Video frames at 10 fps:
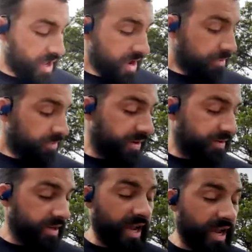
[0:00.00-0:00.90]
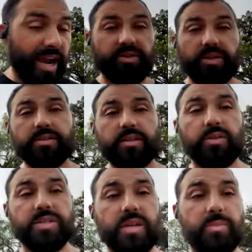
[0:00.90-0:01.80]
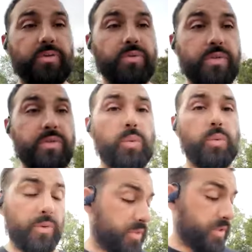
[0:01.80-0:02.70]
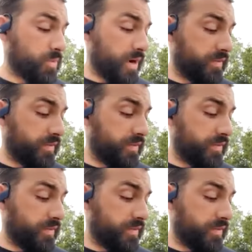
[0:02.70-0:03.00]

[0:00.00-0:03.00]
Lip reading: But actually, interesting little tidbit for everyone while they're breathing super heavy.